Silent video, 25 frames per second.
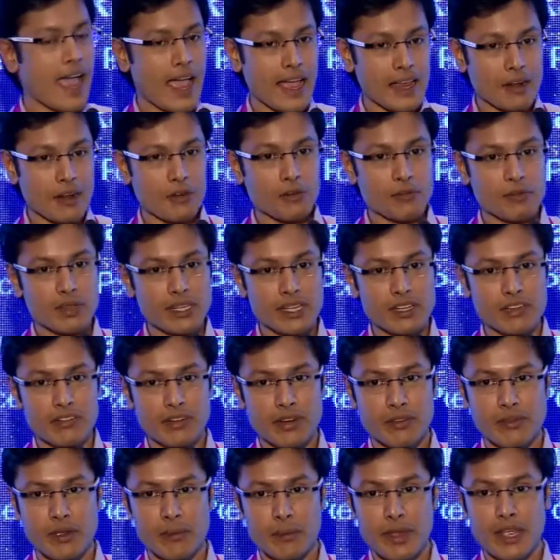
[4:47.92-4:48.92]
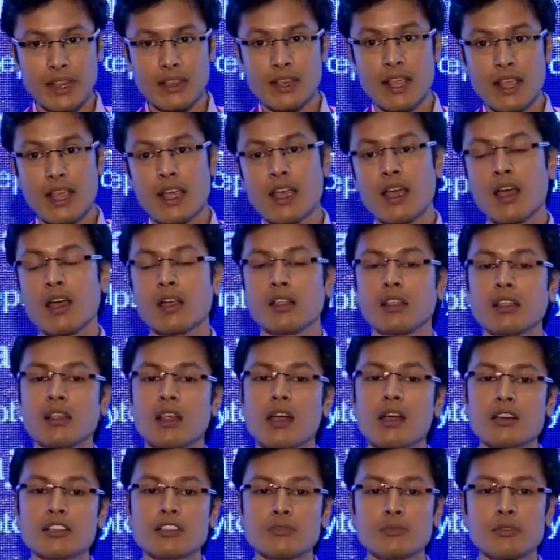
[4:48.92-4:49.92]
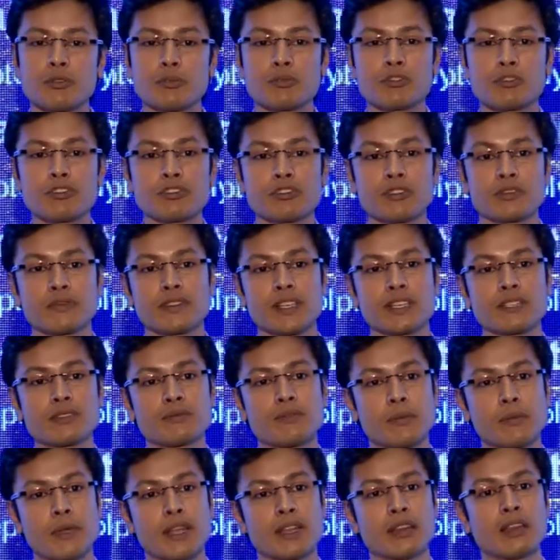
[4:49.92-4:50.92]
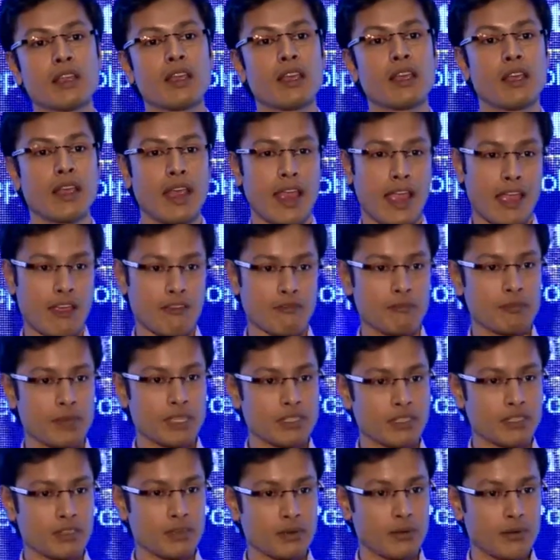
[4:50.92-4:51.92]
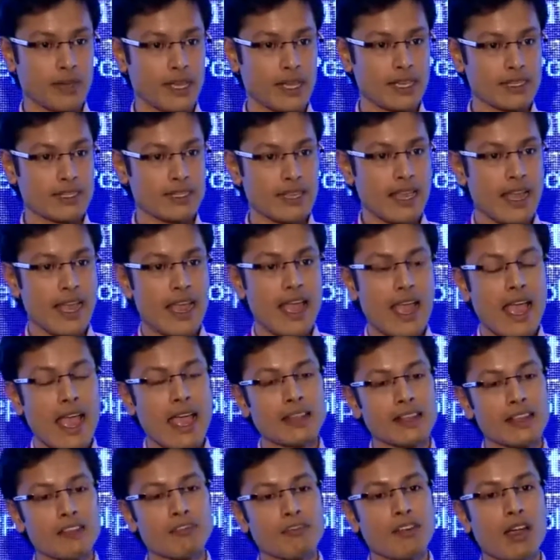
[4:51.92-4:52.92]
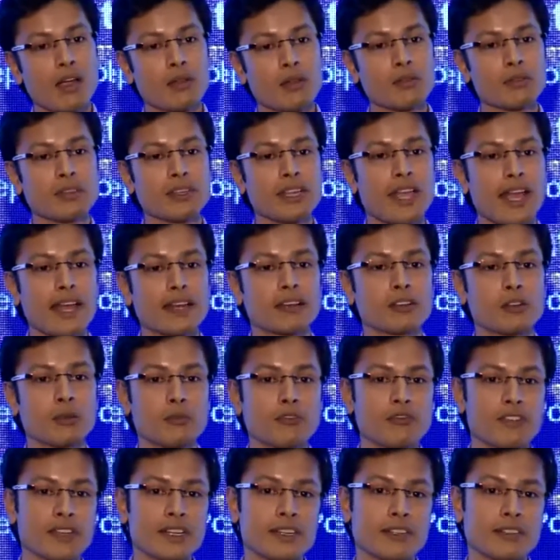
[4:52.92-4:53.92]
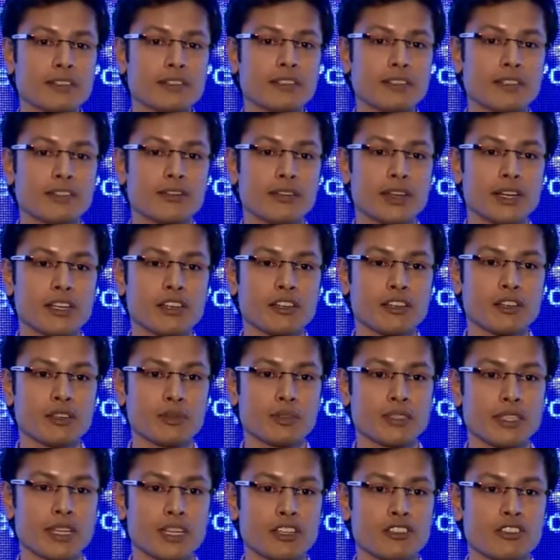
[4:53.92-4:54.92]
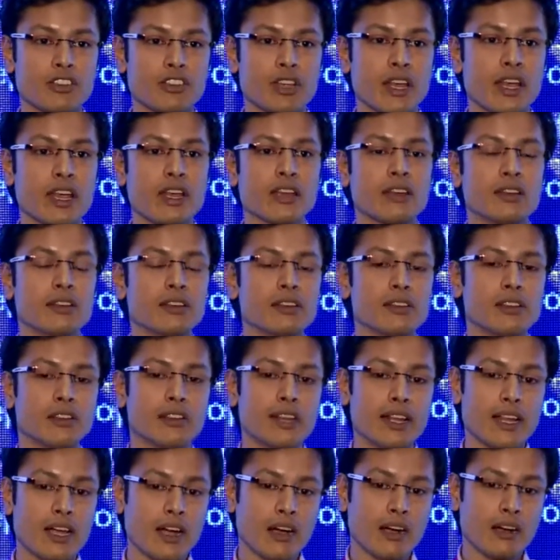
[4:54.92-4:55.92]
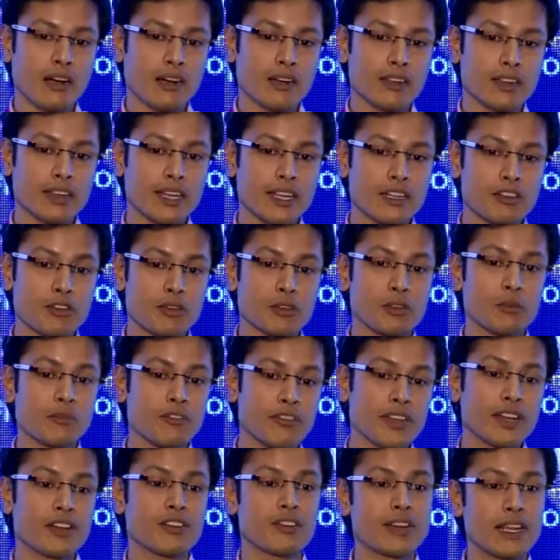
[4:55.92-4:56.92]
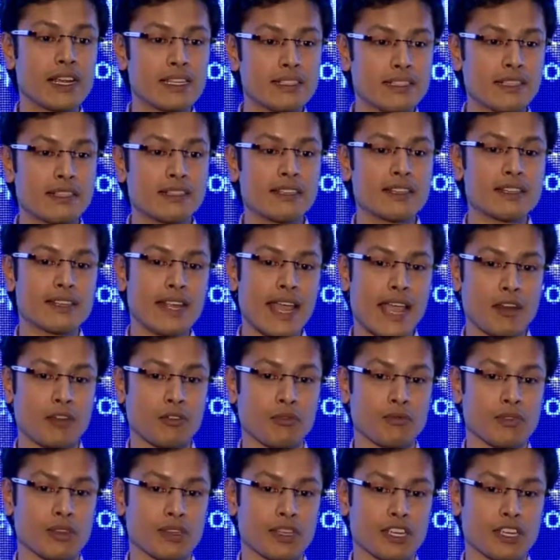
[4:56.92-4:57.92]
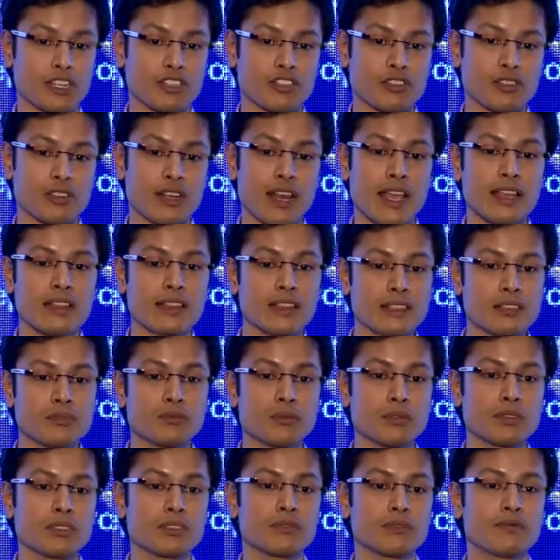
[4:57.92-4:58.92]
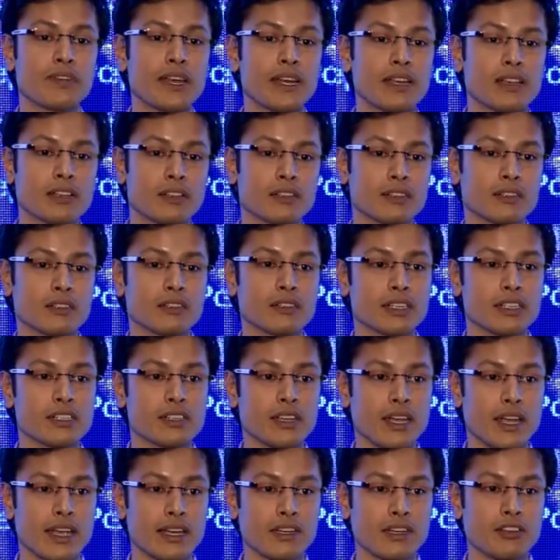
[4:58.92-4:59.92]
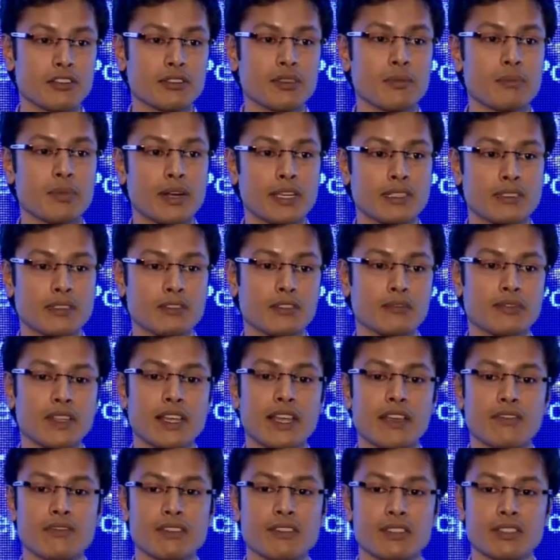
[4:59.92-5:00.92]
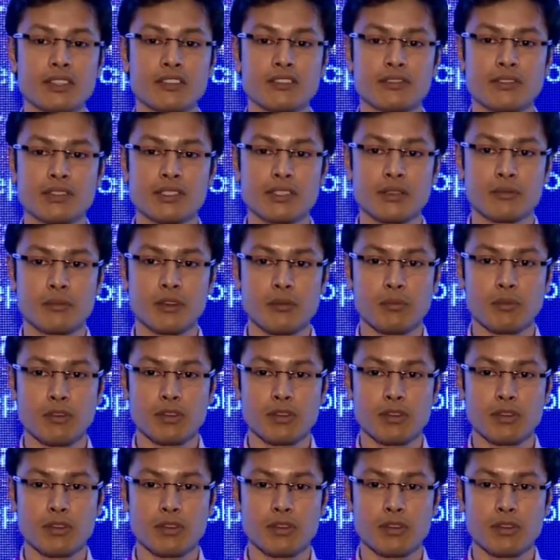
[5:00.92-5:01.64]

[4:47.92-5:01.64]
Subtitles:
and ovulatory women. A large proportion of these women have PCOS, and they found that clomiphene citrate usage led to clomiphene resistant anovulation, and this was very clearly tied to the presence of the FSH receptor